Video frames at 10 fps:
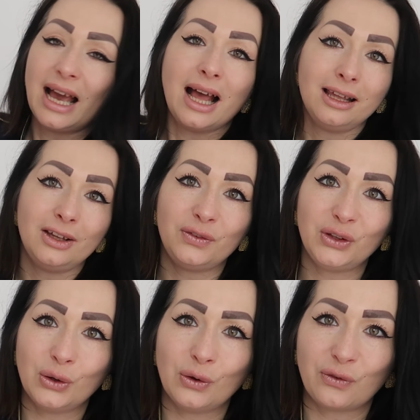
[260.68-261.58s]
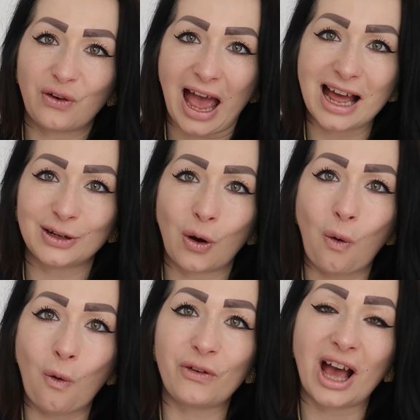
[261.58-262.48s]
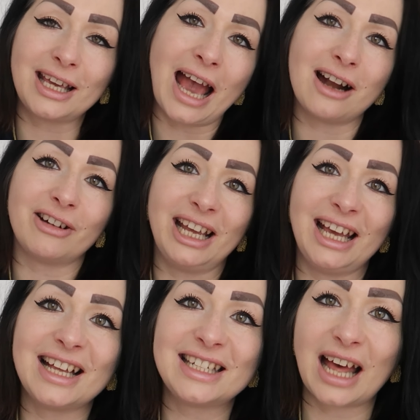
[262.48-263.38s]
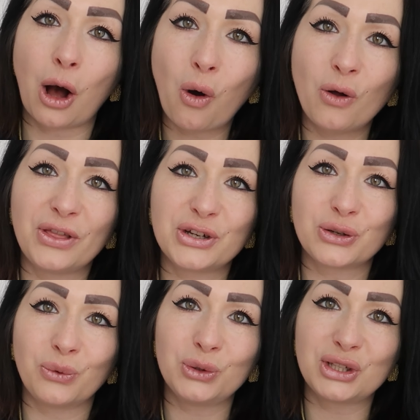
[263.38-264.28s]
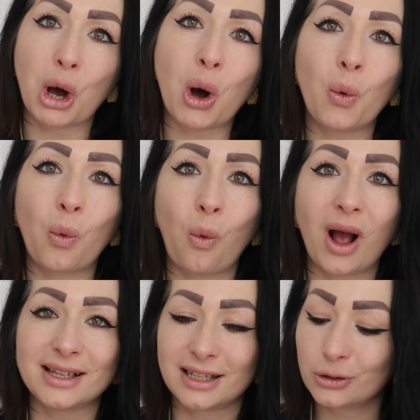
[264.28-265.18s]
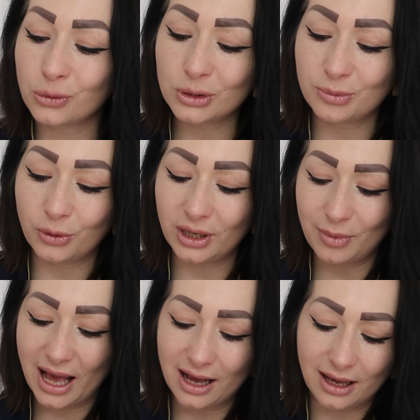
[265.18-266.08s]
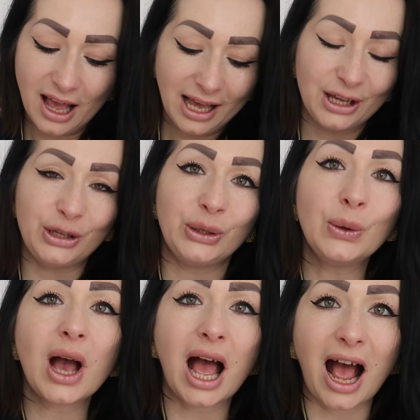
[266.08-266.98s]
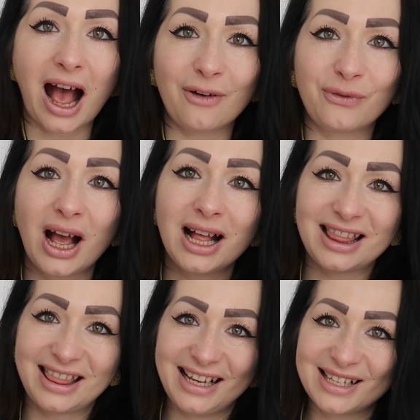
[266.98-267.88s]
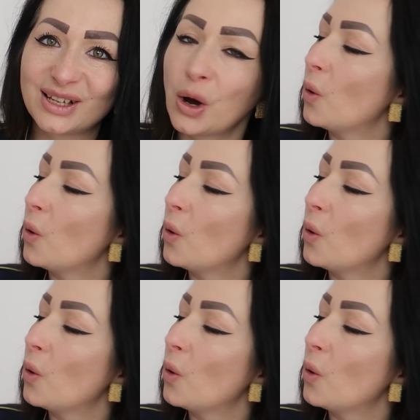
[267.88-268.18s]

yeah, if you're a fan of carrying it on the shoulder or as a crossbody bag, you have this